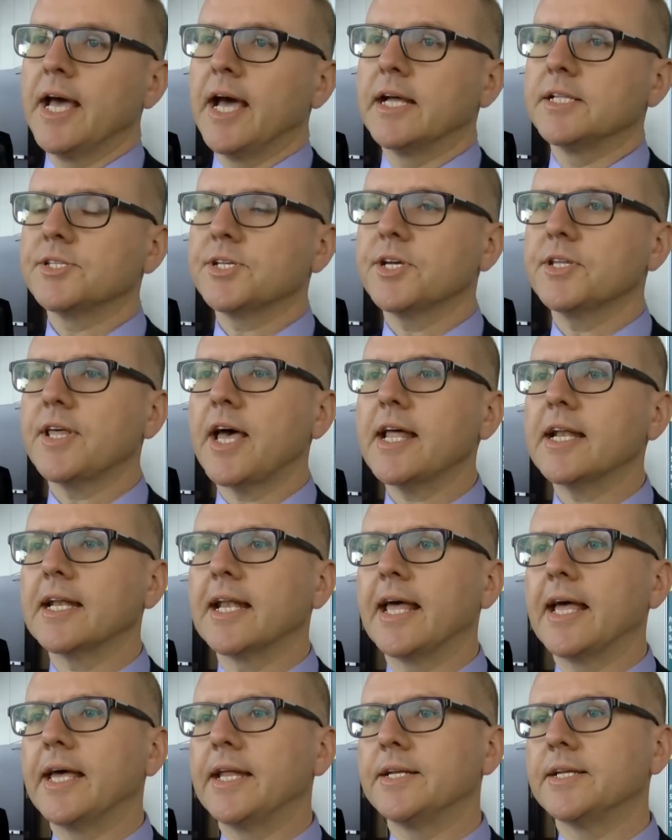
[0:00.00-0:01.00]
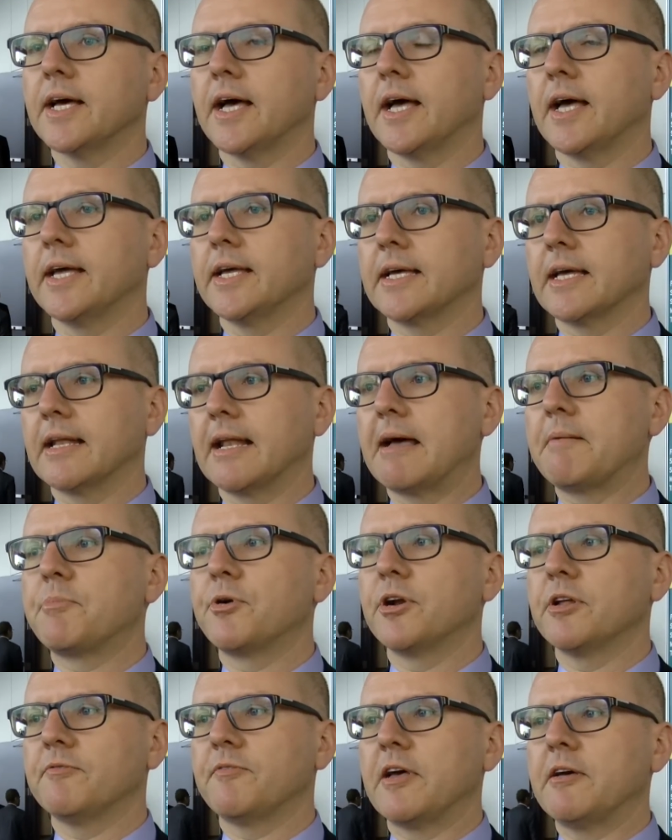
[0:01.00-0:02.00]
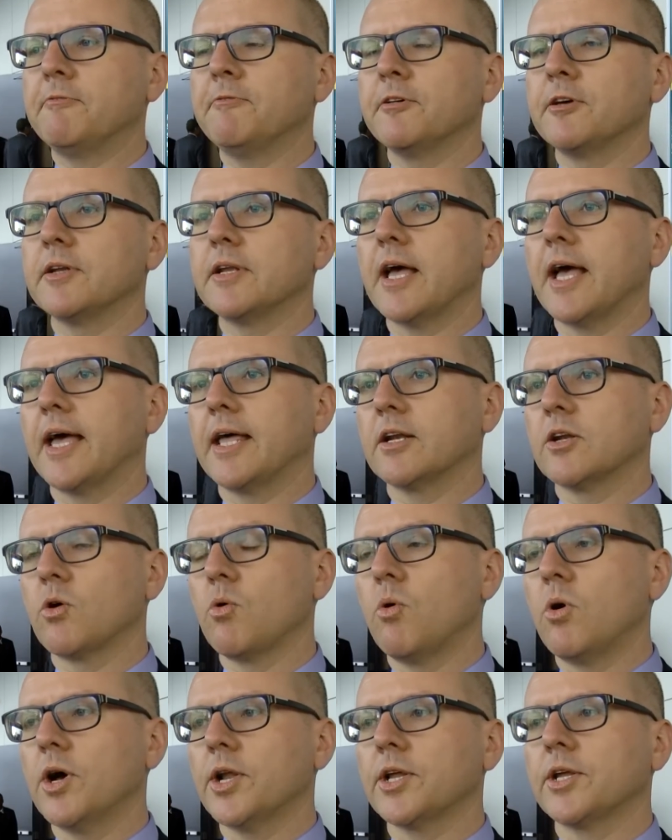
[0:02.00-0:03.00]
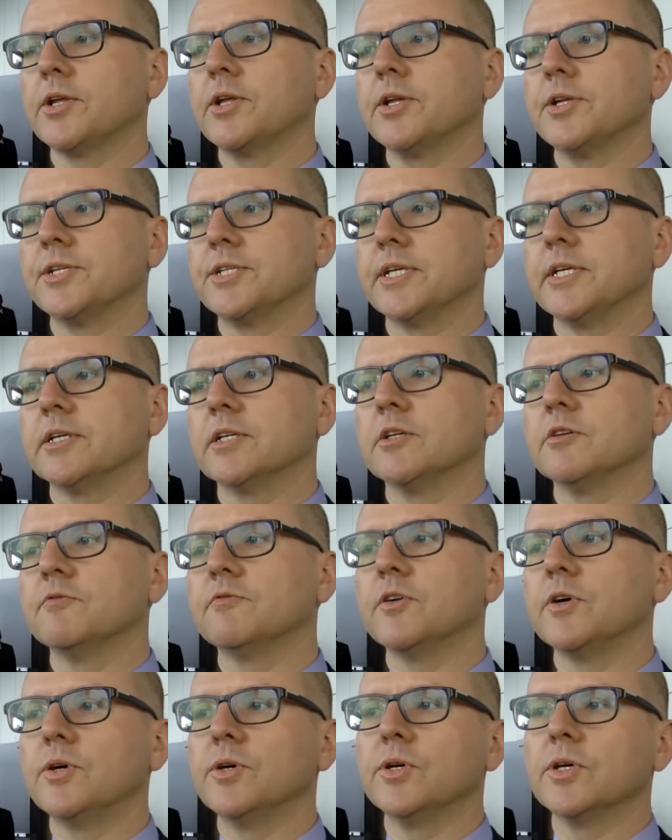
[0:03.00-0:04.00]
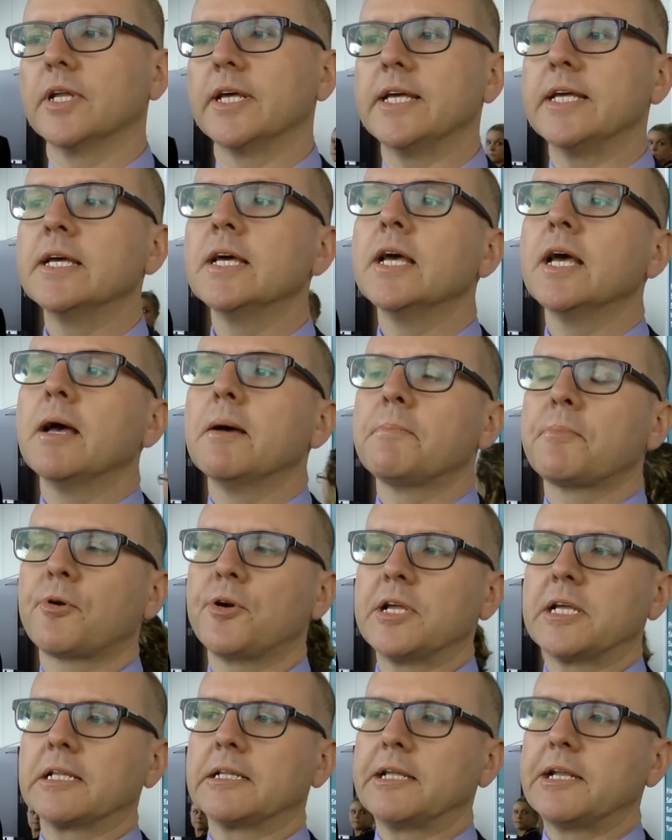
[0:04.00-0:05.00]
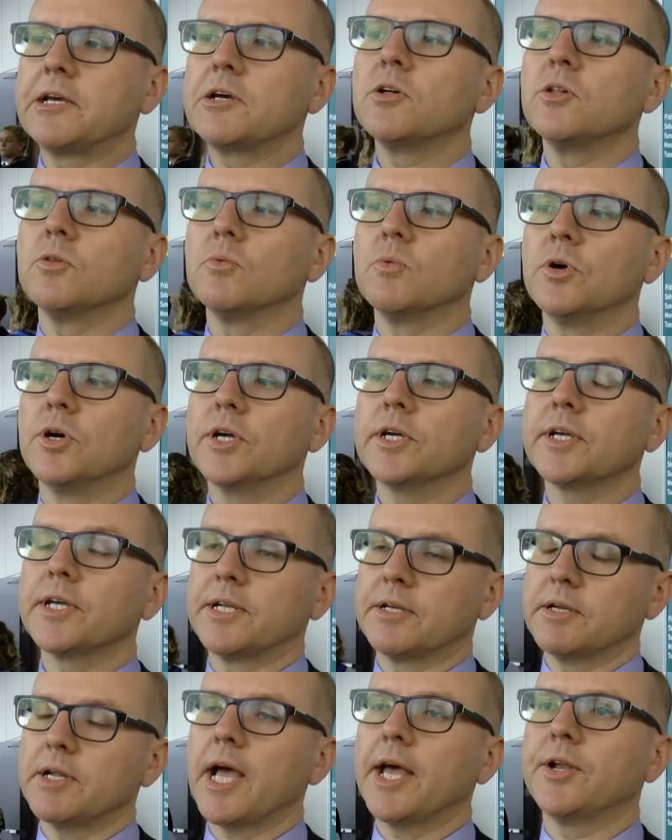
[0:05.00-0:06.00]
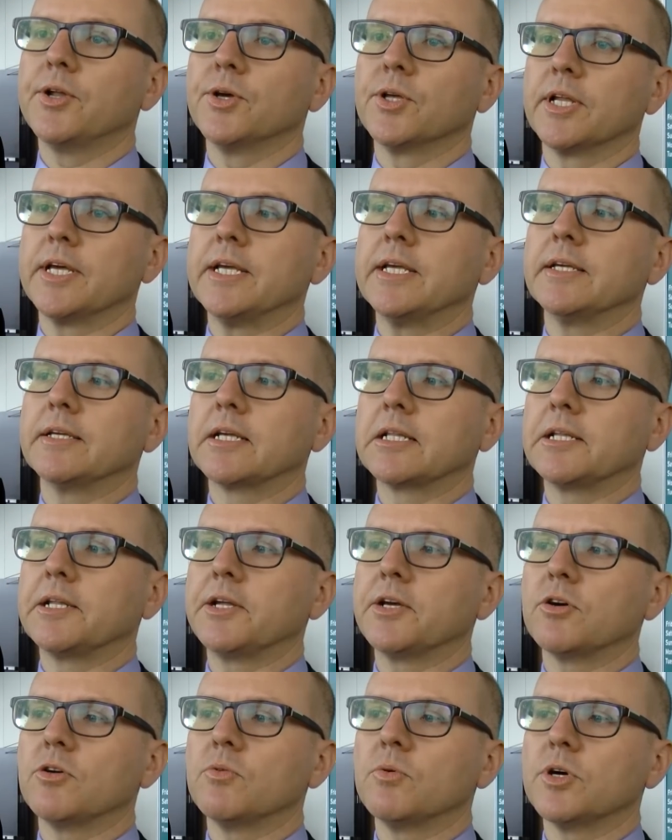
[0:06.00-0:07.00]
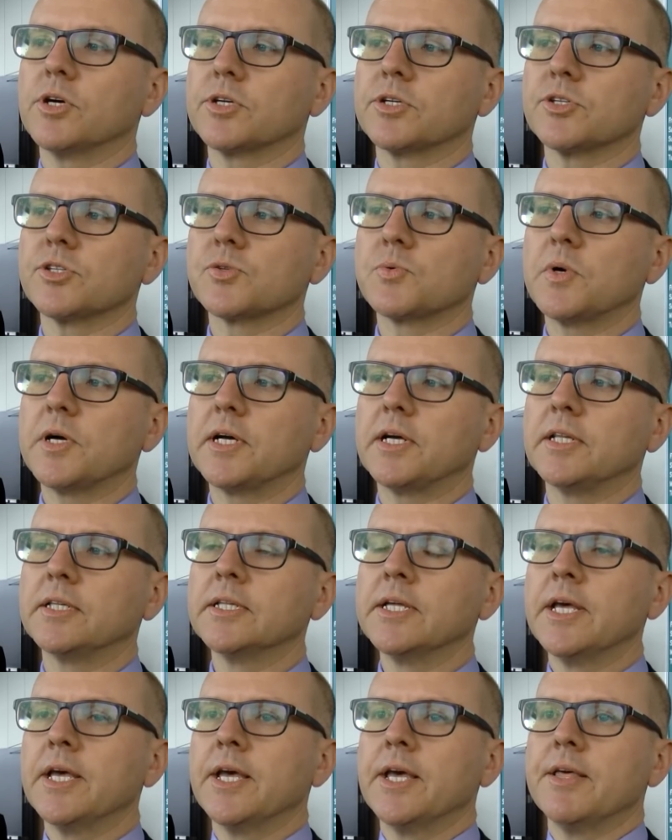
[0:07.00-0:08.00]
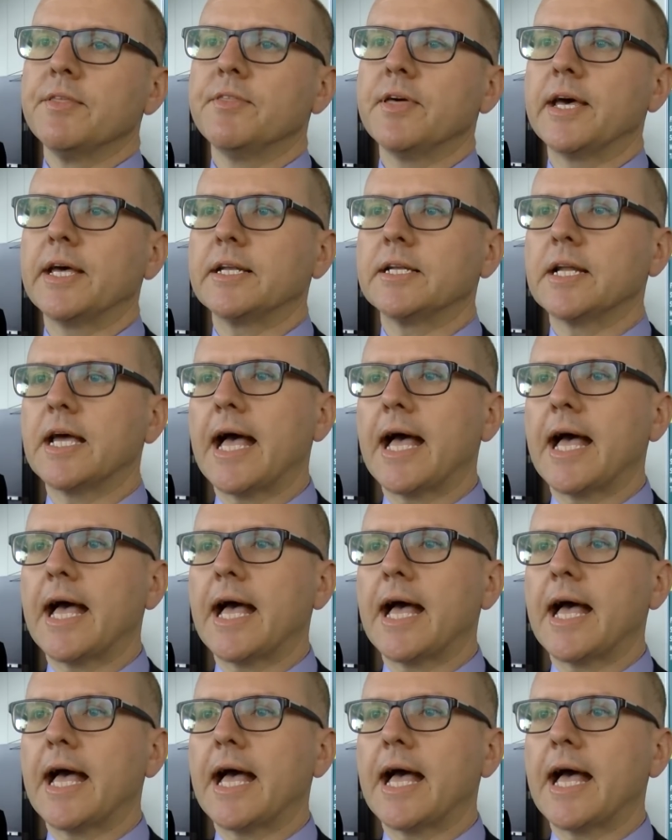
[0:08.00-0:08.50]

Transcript: And so that led a collaborative effort and quite a deal of early preclinical work and early clinical work as well that